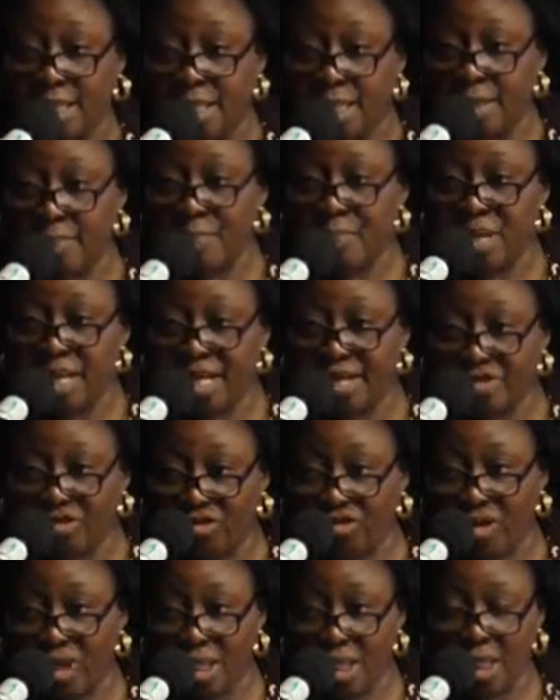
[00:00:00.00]
a
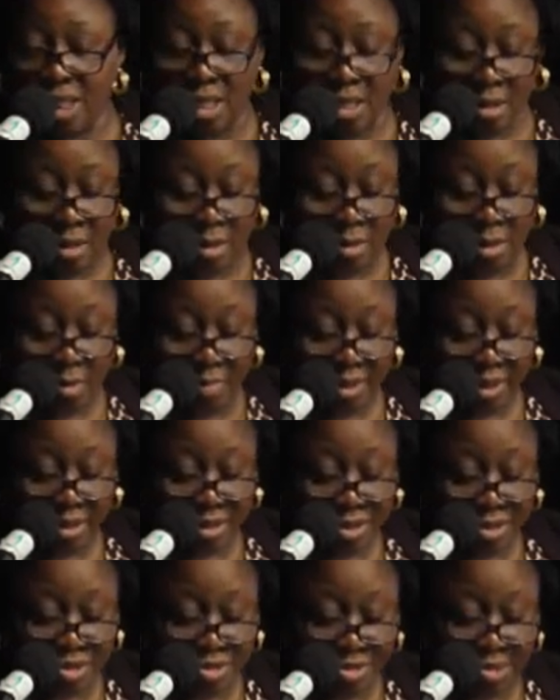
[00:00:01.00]
PhD
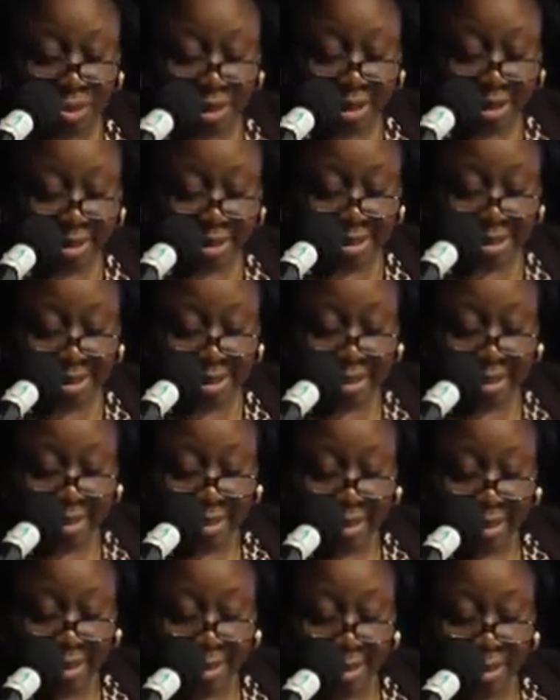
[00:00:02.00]
economics student
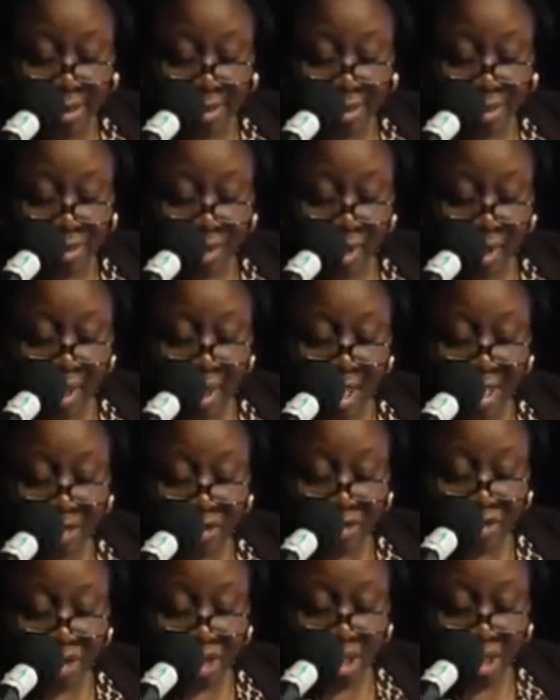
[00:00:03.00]
doing
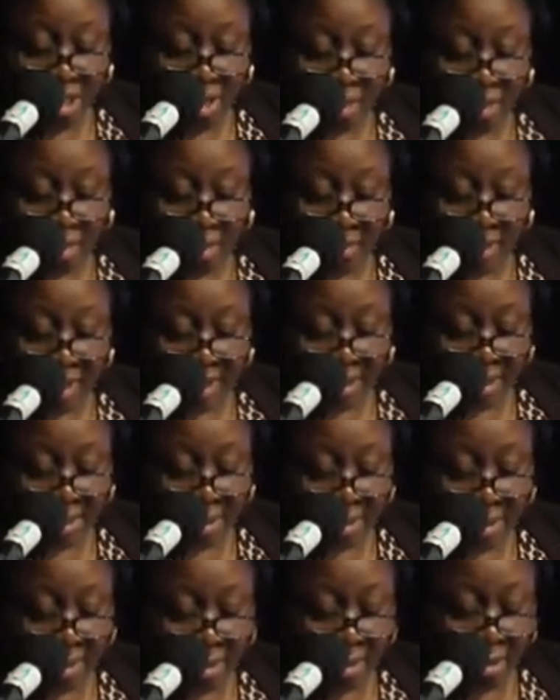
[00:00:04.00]
energy economics
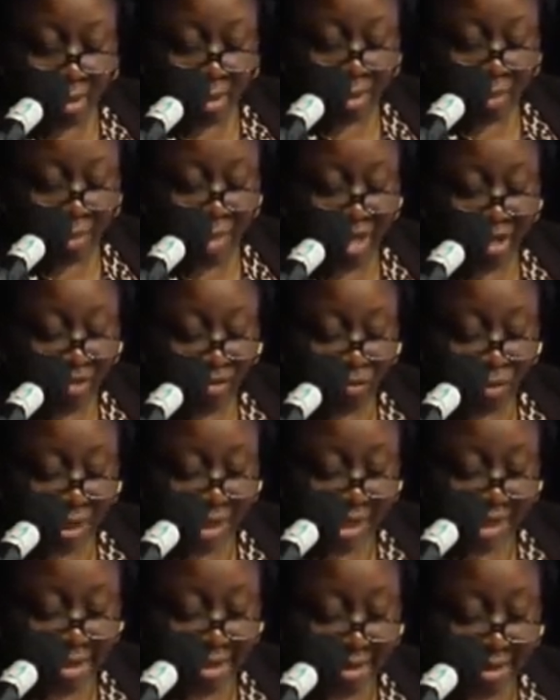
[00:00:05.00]
and
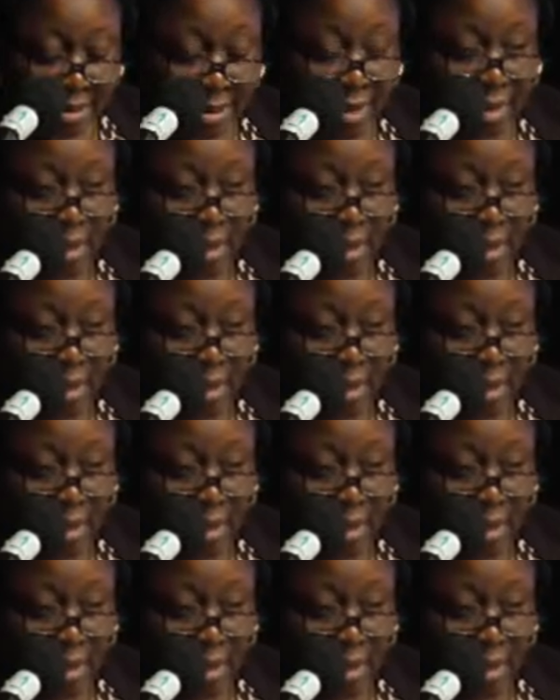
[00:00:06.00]
econometrics.